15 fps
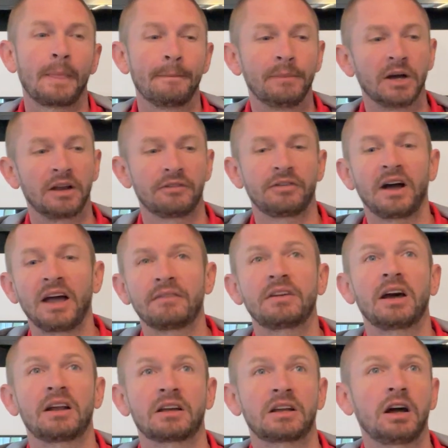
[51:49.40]
But if I've
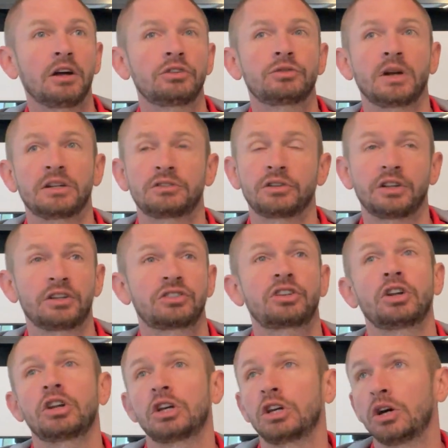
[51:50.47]
got a contractor that's
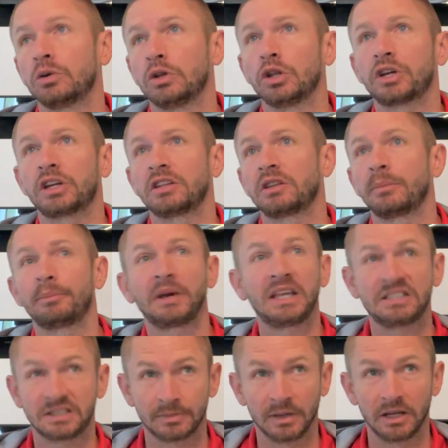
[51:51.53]
going to go look at the
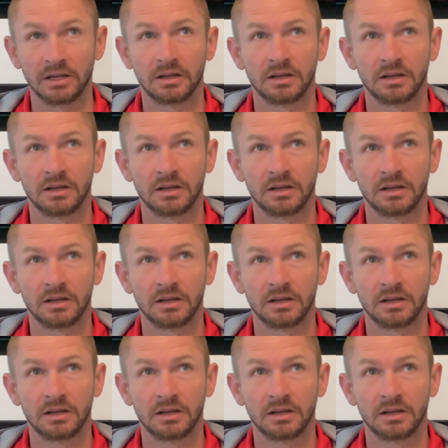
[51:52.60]
basement,